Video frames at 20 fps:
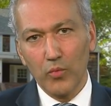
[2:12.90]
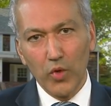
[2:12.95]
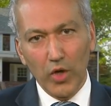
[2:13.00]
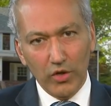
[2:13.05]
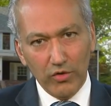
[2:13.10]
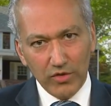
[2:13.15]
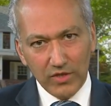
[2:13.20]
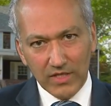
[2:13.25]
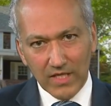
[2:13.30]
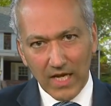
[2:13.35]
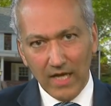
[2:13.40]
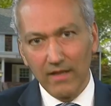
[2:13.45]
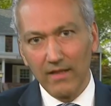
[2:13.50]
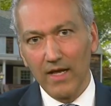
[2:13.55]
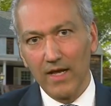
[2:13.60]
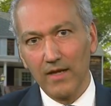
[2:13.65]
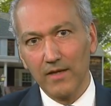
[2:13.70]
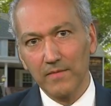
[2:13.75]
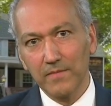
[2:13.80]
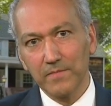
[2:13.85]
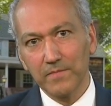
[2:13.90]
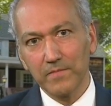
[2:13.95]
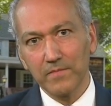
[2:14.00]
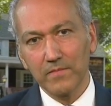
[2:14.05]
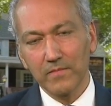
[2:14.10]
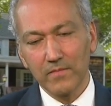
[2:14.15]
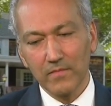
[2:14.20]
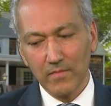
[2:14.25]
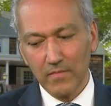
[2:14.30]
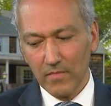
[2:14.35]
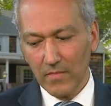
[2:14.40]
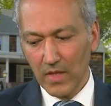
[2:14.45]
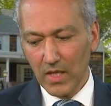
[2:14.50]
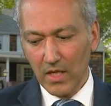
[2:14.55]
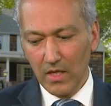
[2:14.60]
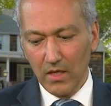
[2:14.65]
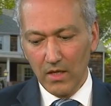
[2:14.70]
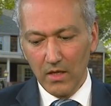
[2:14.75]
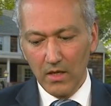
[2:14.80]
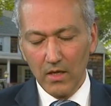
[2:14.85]
We understand that.
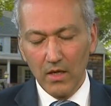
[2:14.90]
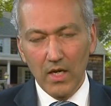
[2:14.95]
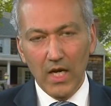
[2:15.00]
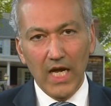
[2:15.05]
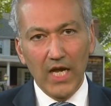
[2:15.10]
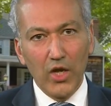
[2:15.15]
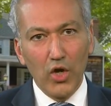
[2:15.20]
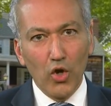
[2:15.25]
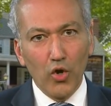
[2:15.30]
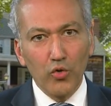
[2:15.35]
I